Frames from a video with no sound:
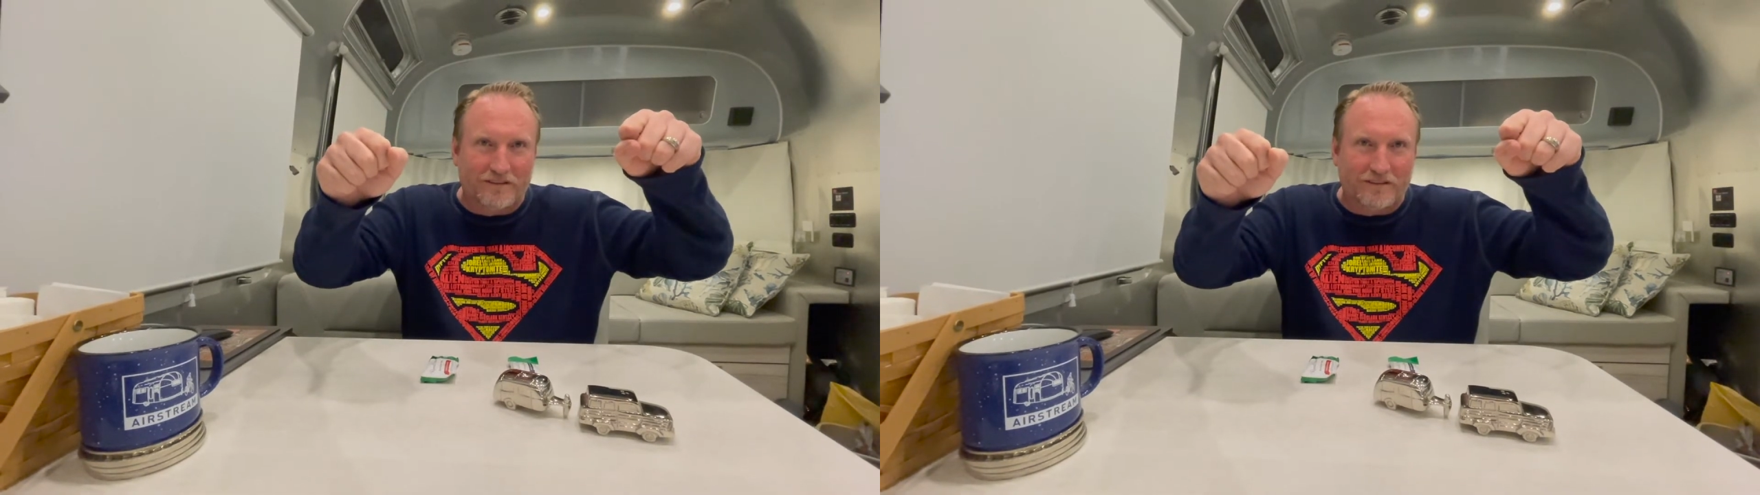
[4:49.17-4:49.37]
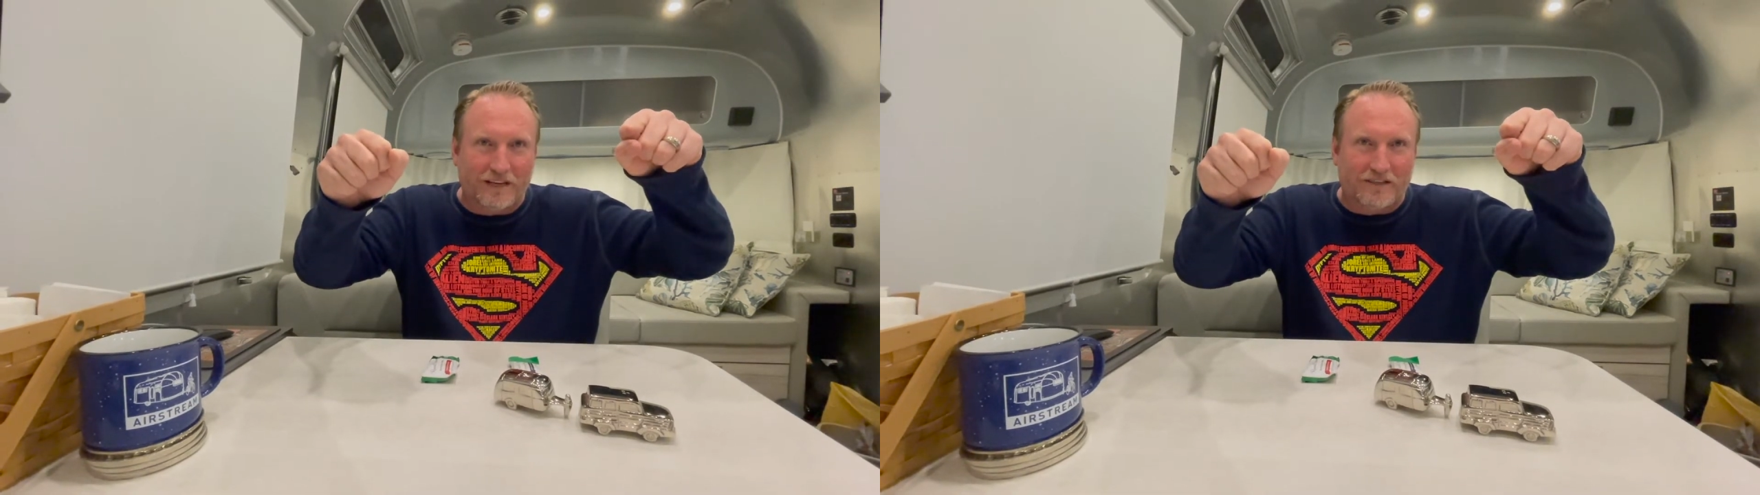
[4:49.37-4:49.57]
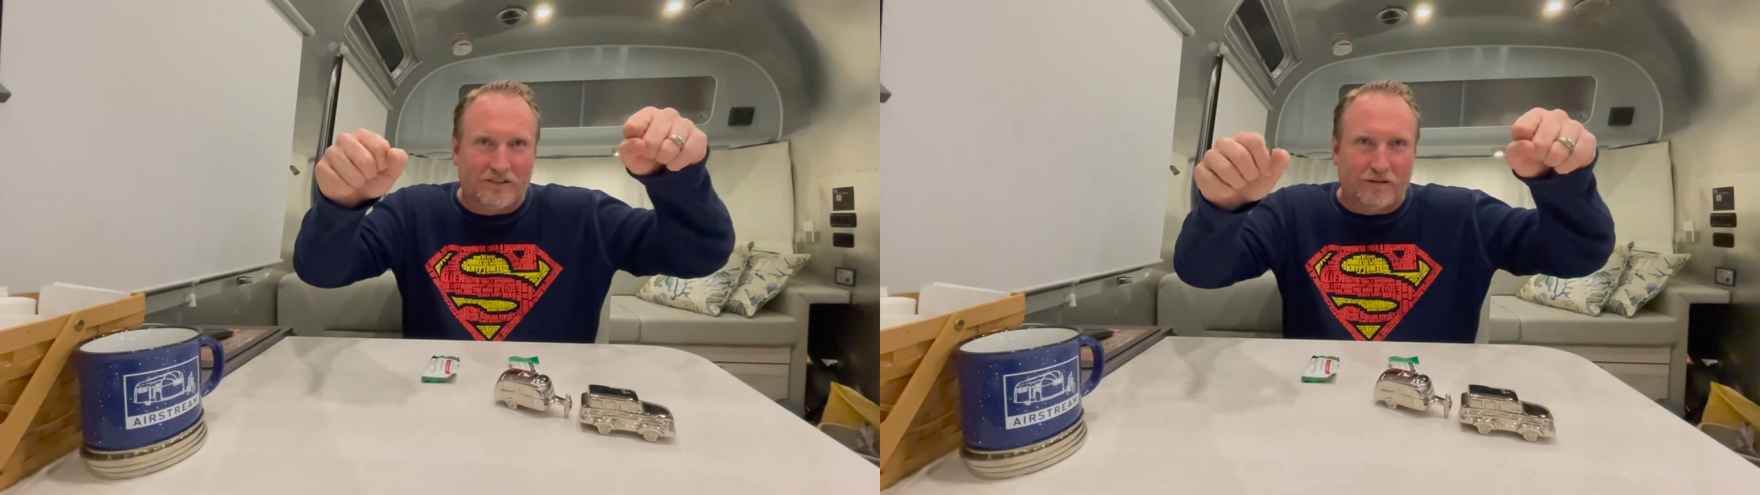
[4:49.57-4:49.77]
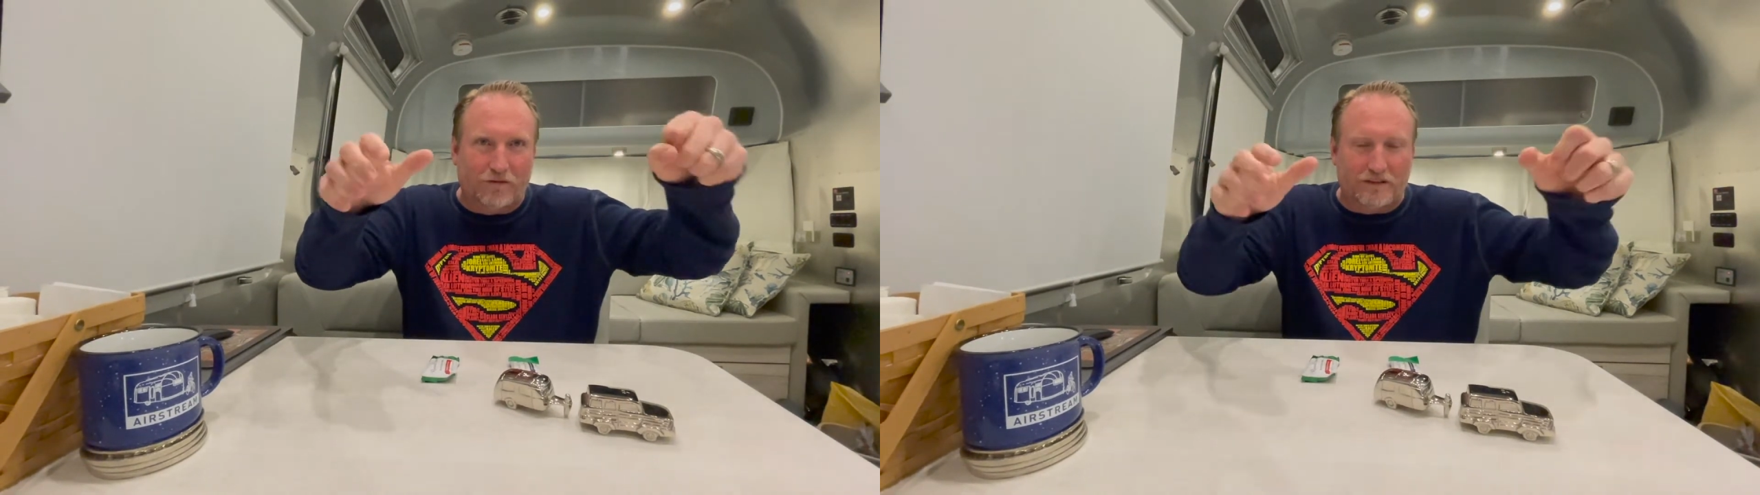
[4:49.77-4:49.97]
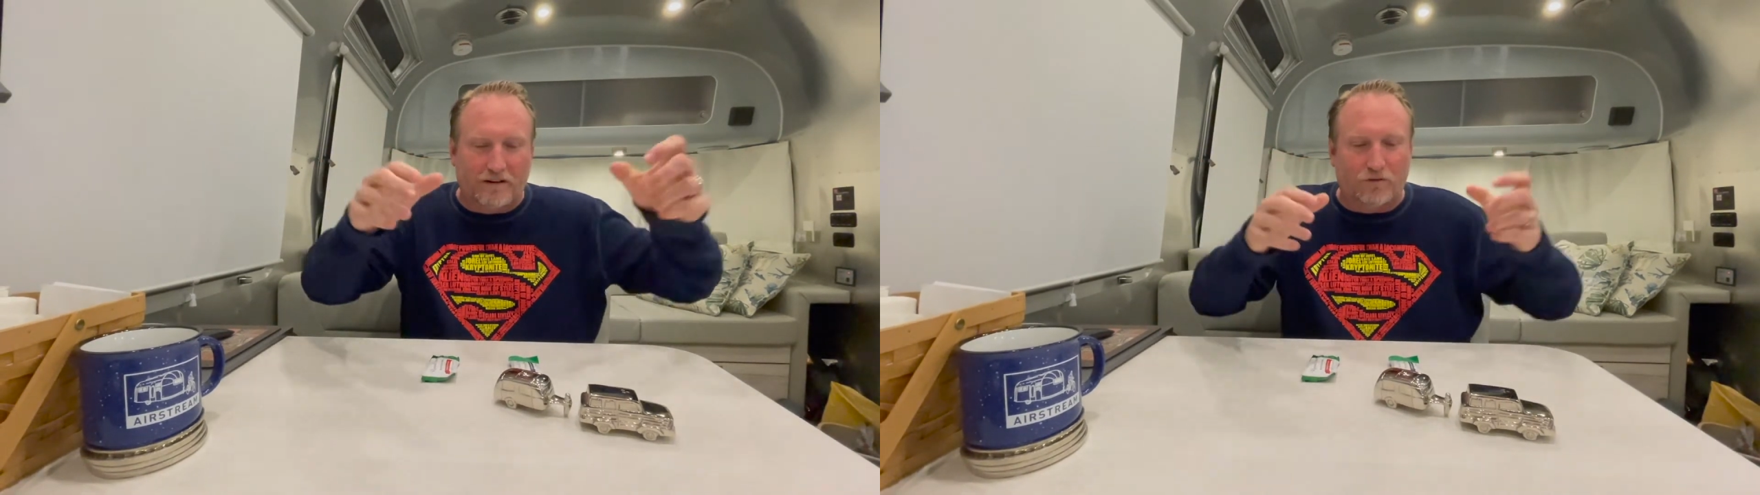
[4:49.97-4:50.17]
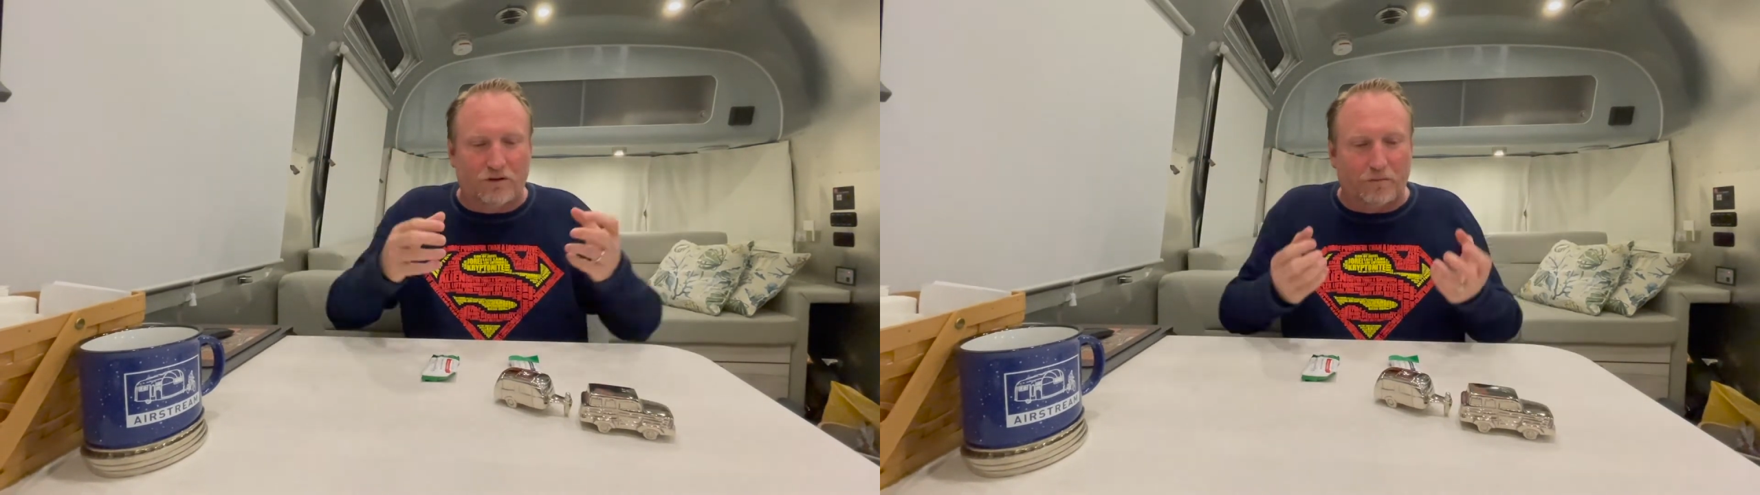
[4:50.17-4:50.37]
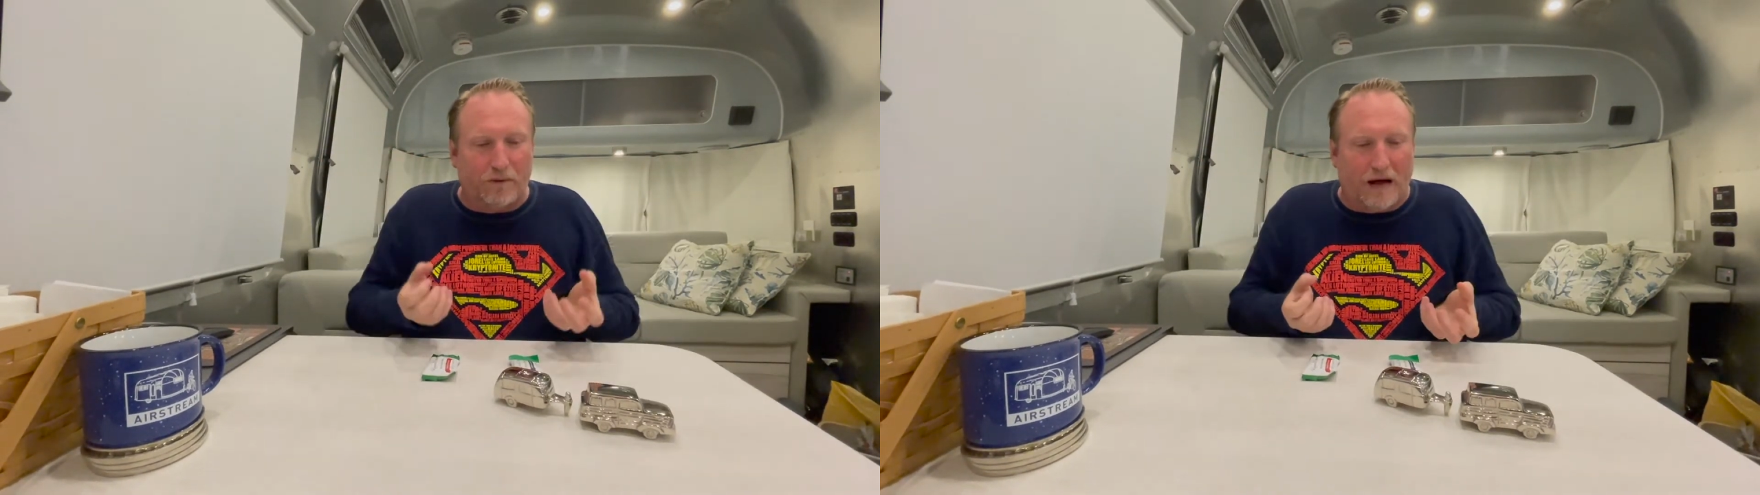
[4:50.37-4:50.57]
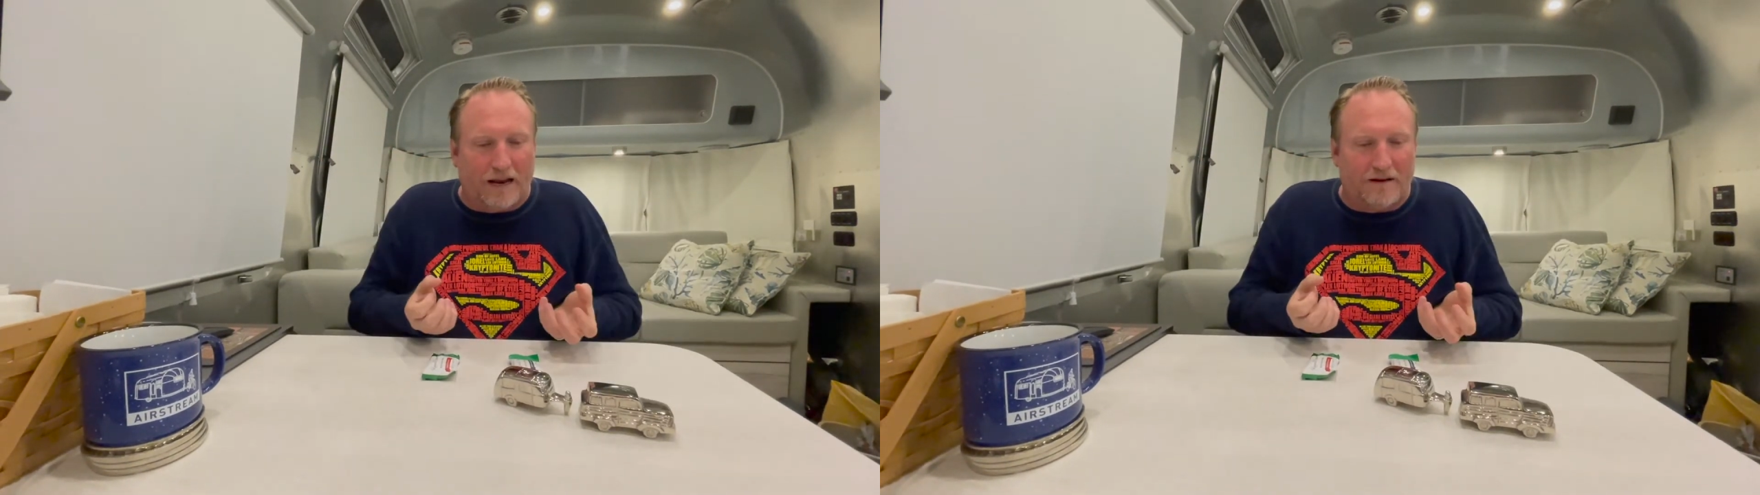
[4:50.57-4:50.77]
it's different than if they're at the
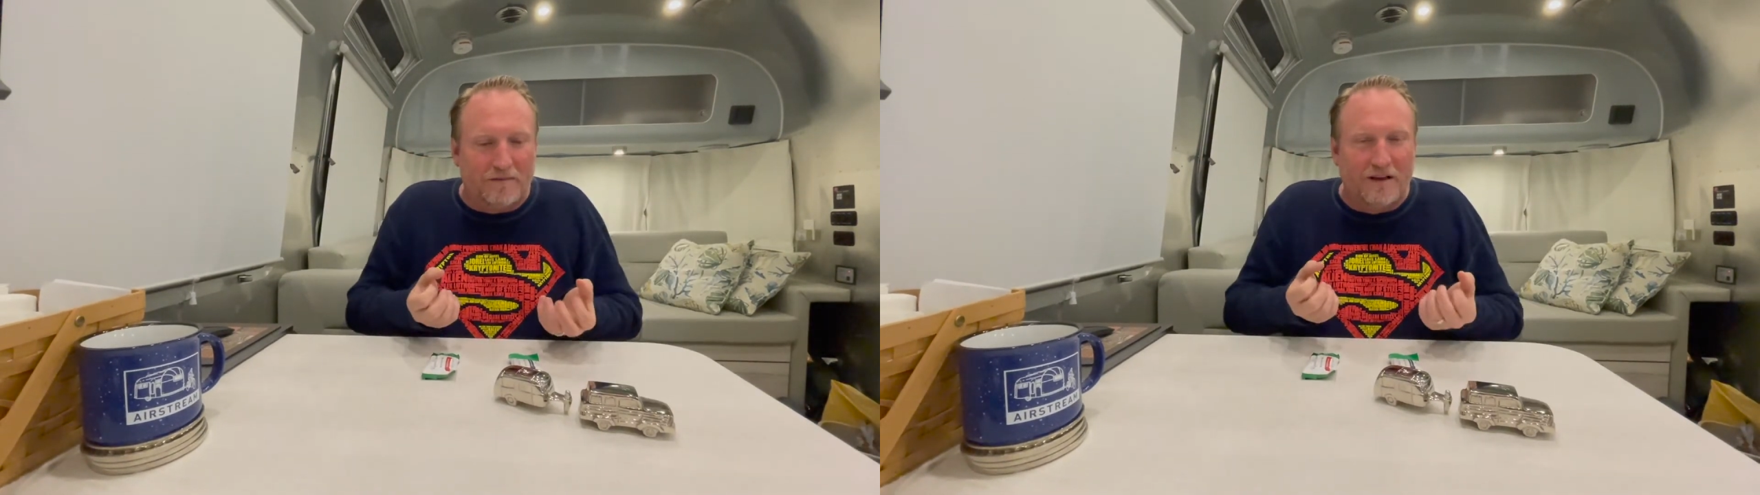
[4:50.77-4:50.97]
bottom.